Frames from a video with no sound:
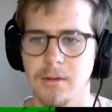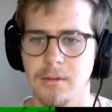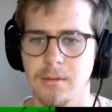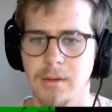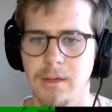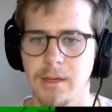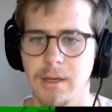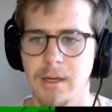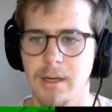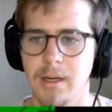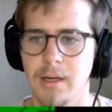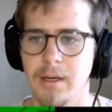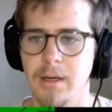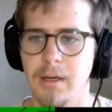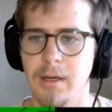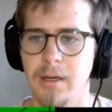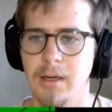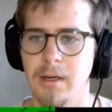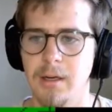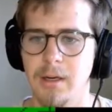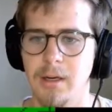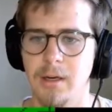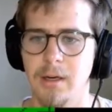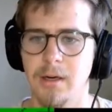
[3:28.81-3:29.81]

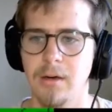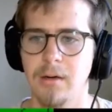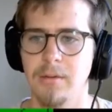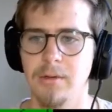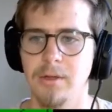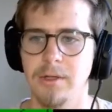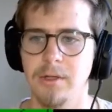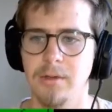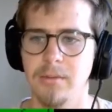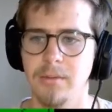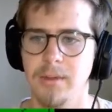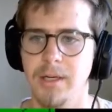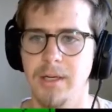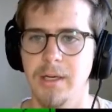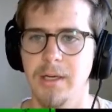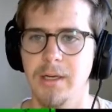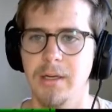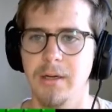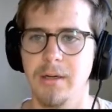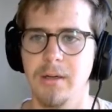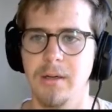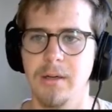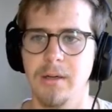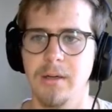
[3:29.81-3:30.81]
Okay. Oh, you
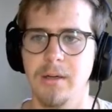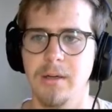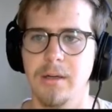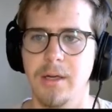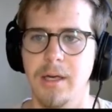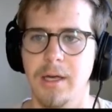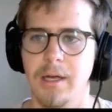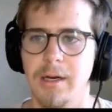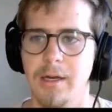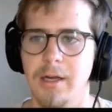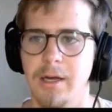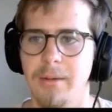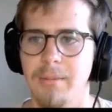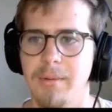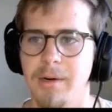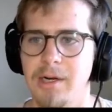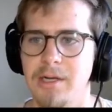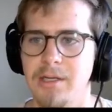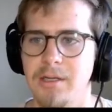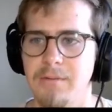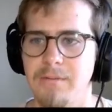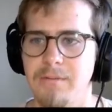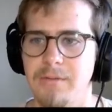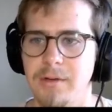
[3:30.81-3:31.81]
again. God, I gotta bring
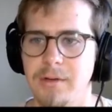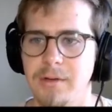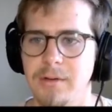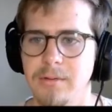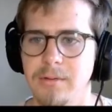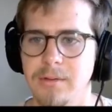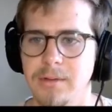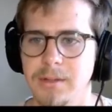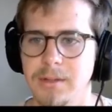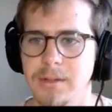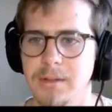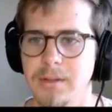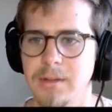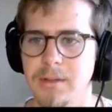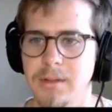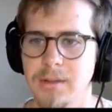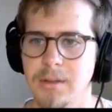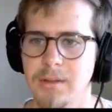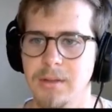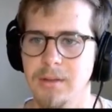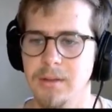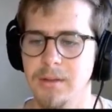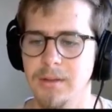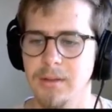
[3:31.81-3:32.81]
out the flute.
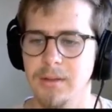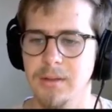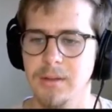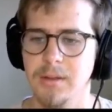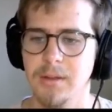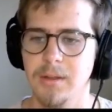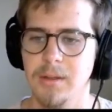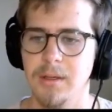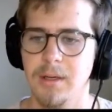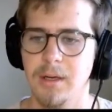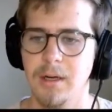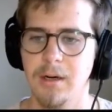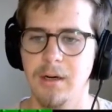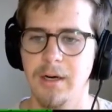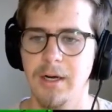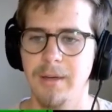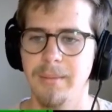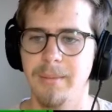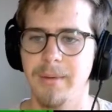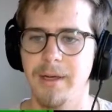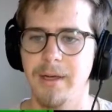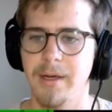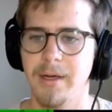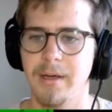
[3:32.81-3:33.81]
Alright,
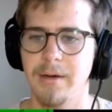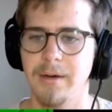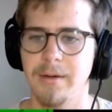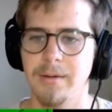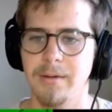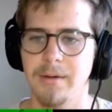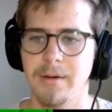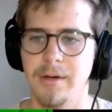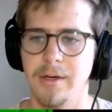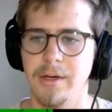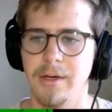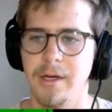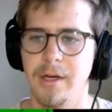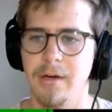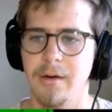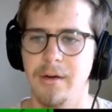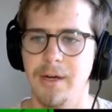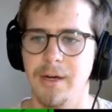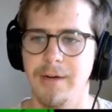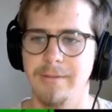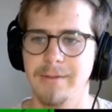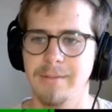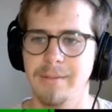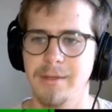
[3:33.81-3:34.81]
man. Here you go.
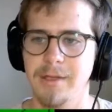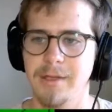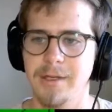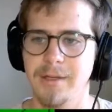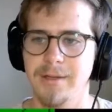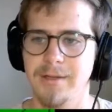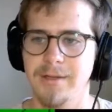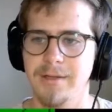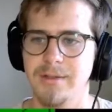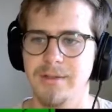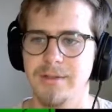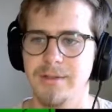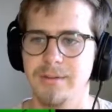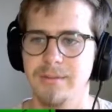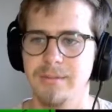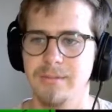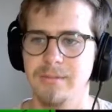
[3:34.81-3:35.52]
Have some of this.